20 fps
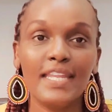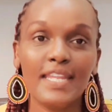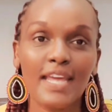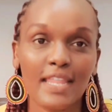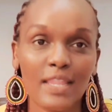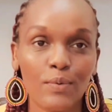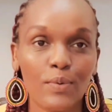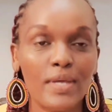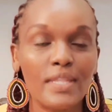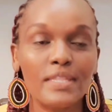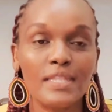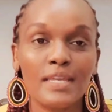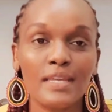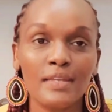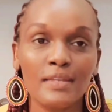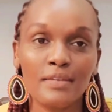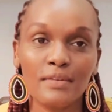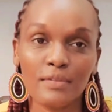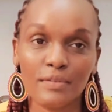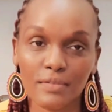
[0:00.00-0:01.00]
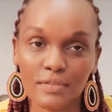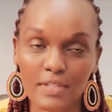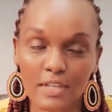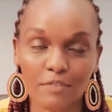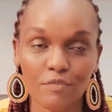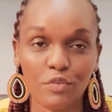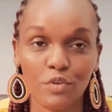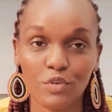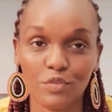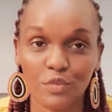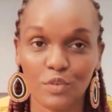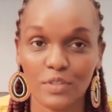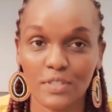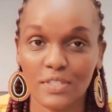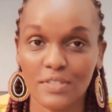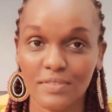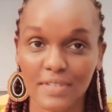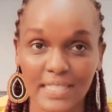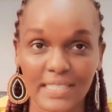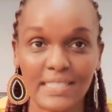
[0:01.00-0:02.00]
and the other one, they vote for
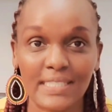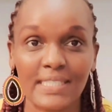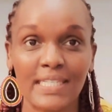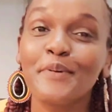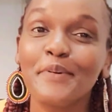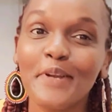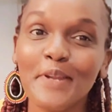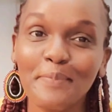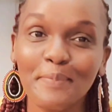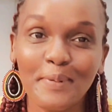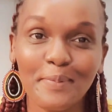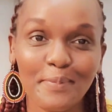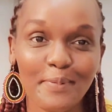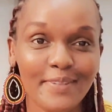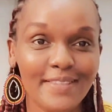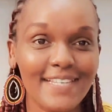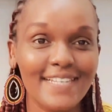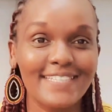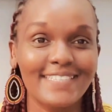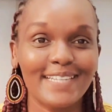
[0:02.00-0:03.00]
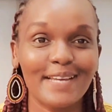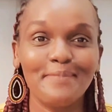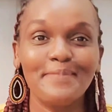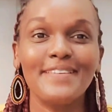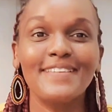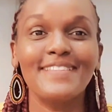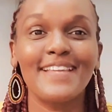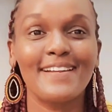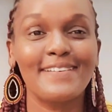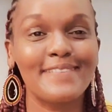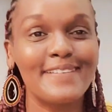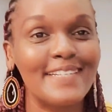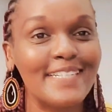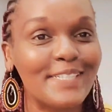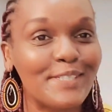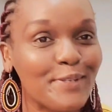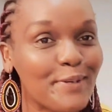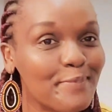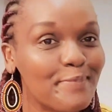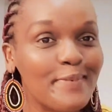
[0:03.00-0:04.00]
the rest. So great people, there's something that
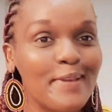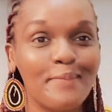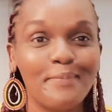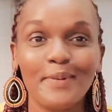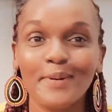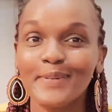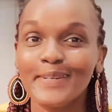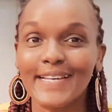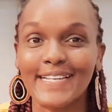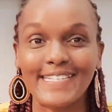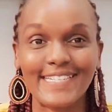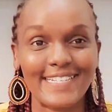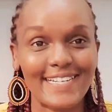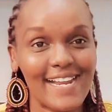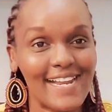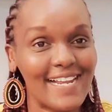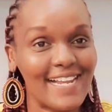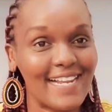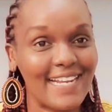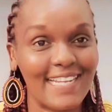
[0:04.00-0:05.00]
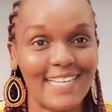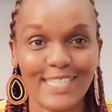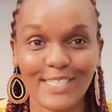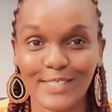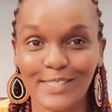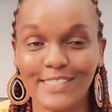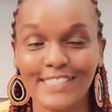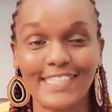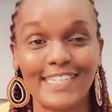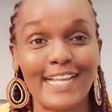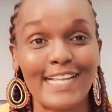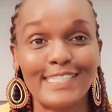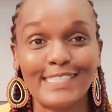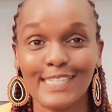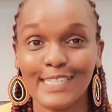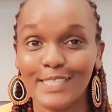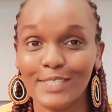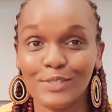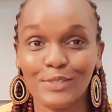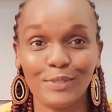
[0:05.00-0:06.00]
really shocked me about Nigerian elections, and I'll
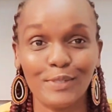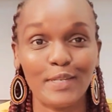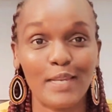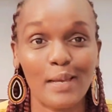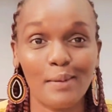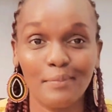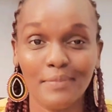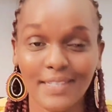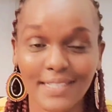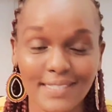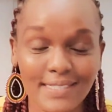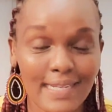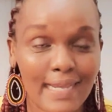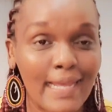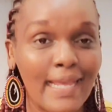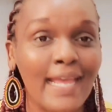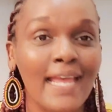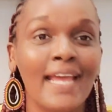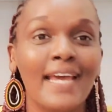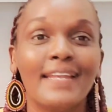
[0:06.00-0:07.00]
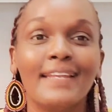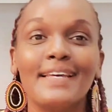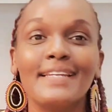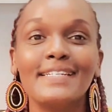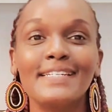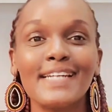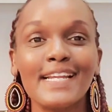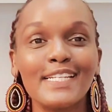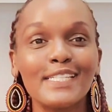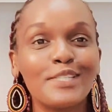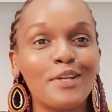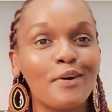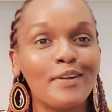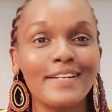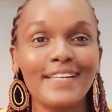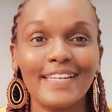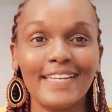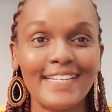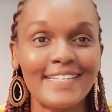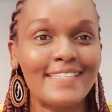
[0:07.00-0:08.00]
tell it to you in a bit. Nigerians
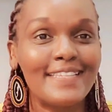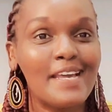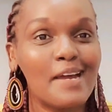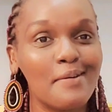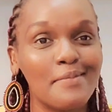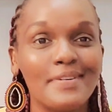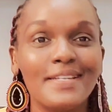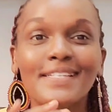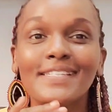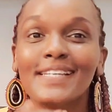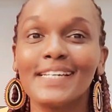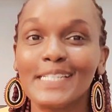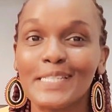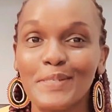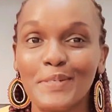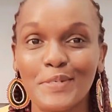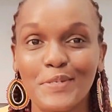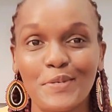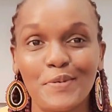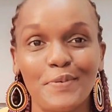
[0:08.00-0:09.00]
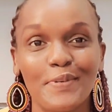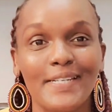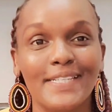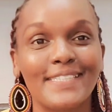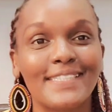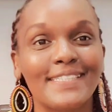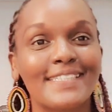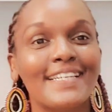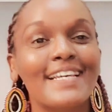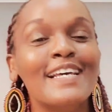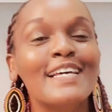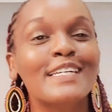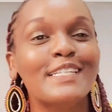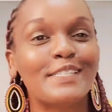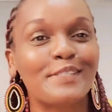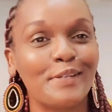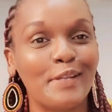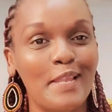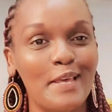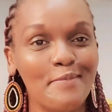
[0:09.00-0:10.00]
don't let their win just go to waste.
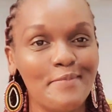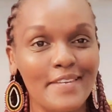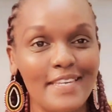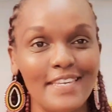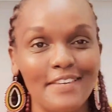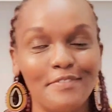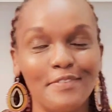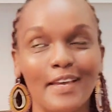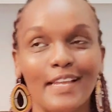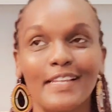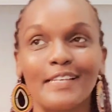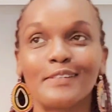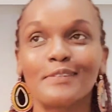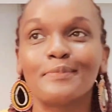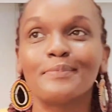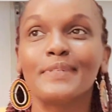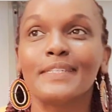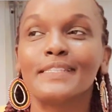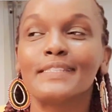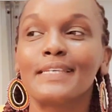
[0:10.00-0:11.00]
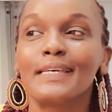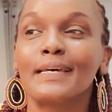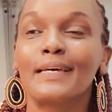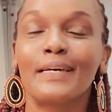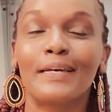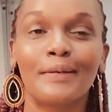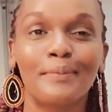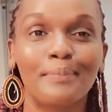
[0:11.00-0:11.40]
So let me give you a little bit